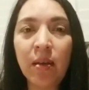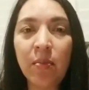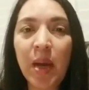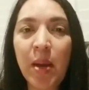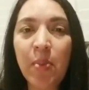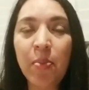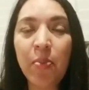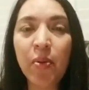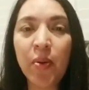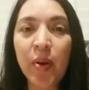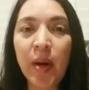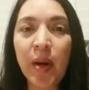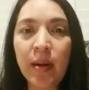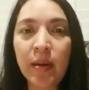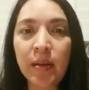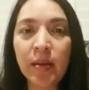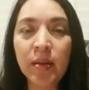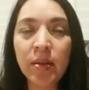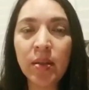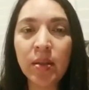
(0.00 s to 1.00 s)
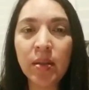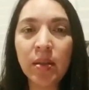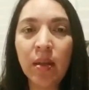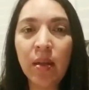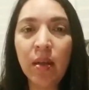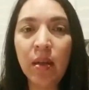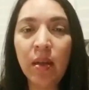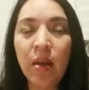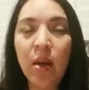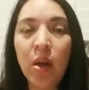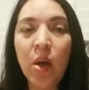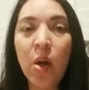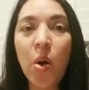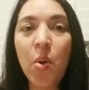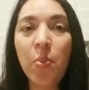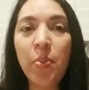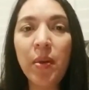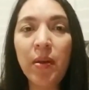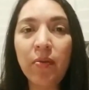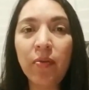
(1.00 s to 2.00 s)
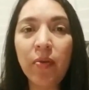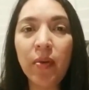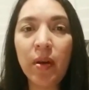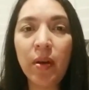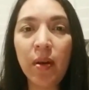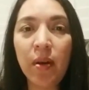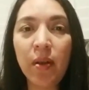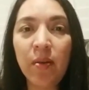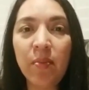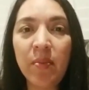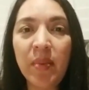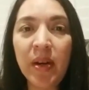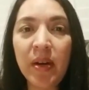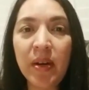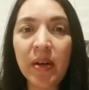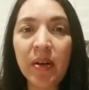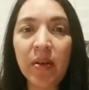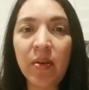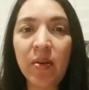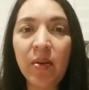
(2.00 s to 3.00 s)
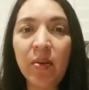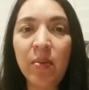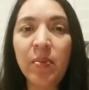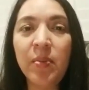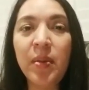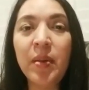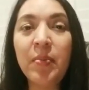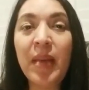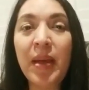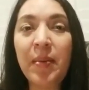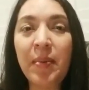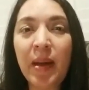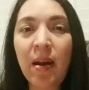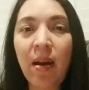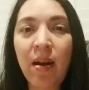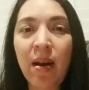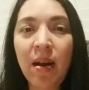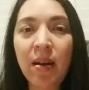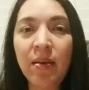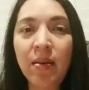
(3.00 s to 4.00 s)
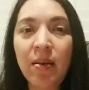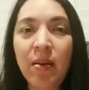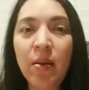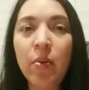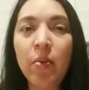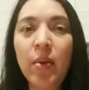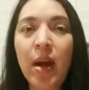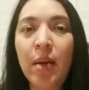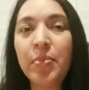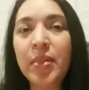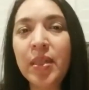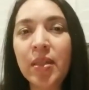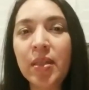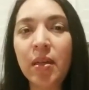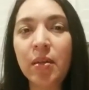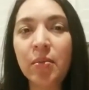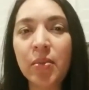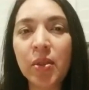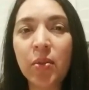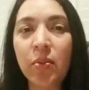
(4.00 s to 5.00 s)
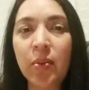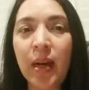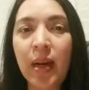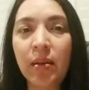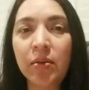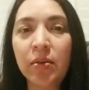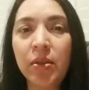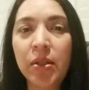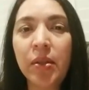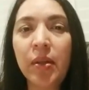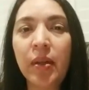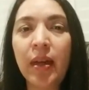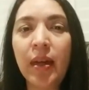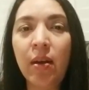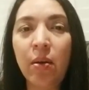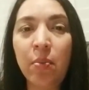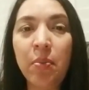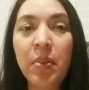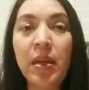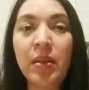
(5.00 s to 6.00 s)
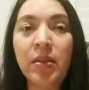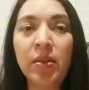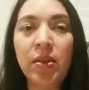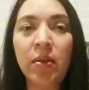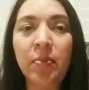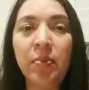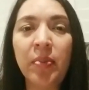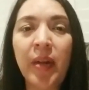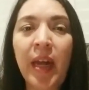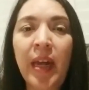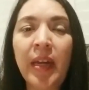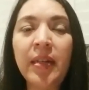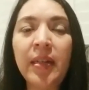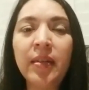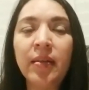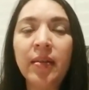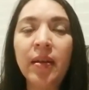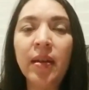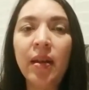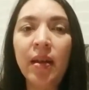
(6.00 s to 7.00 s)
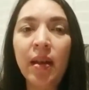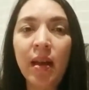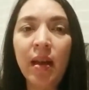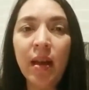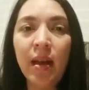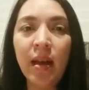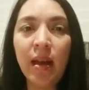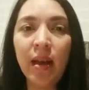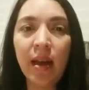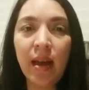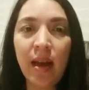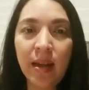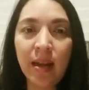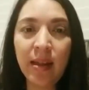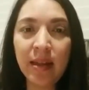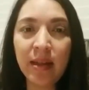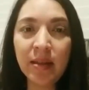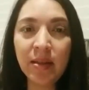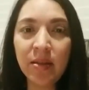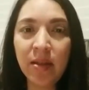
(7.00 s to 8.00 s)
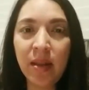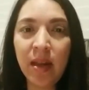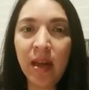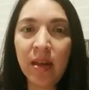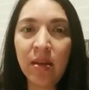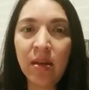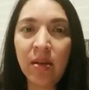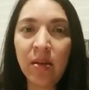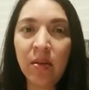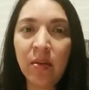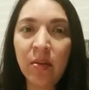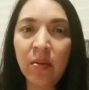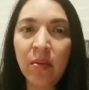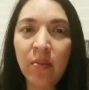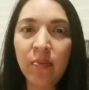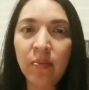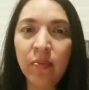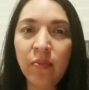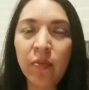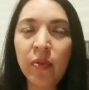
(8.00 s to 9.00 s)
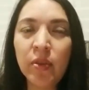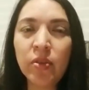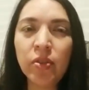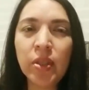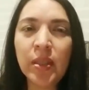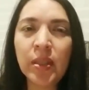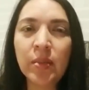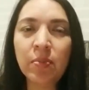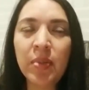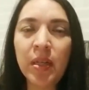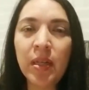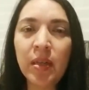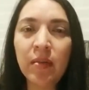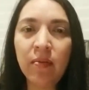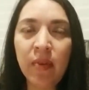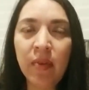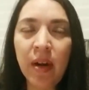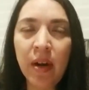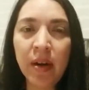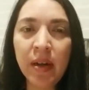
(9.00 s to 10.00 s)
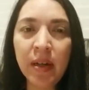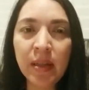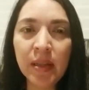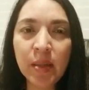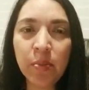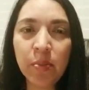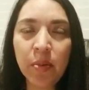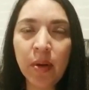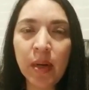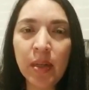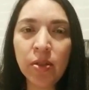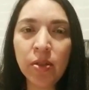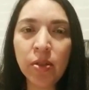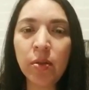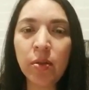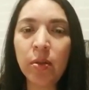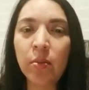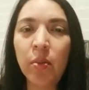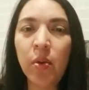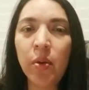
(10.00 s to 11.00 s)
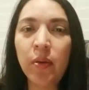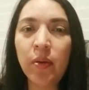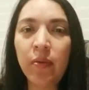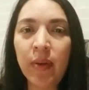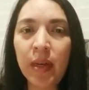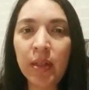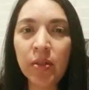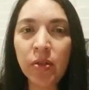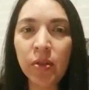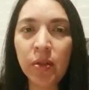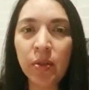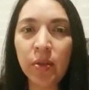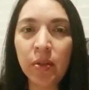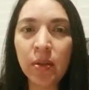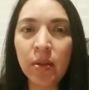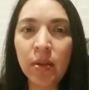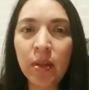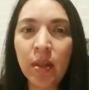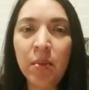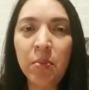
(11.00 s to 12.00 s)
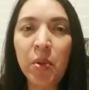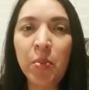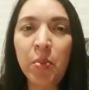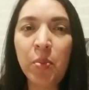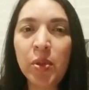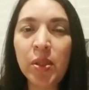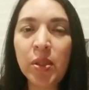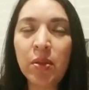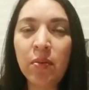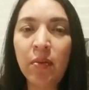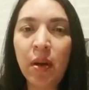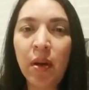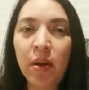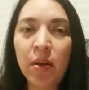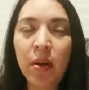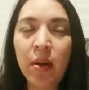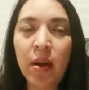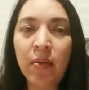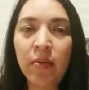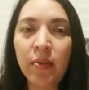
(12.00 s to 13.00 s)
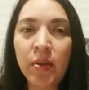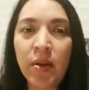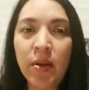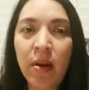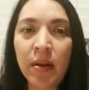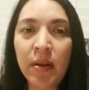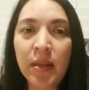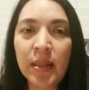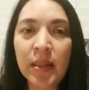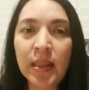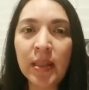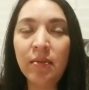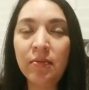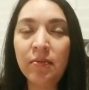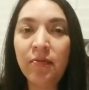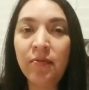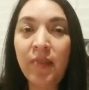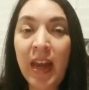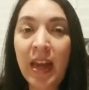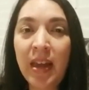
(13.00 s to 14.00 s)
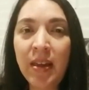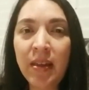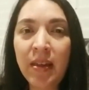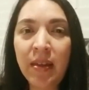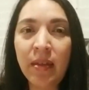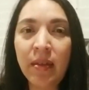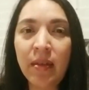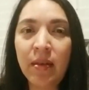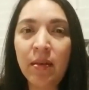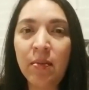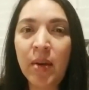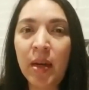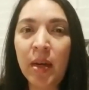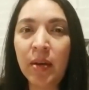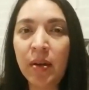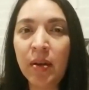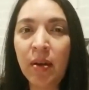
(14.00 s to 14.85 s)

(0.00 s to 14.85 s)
in my prayers hoping for another miracle, but may God wrap his arms around you and help ease your pain. I'd like to thank you for just being very inspirational and motivational, but most of all, you have taught us faith about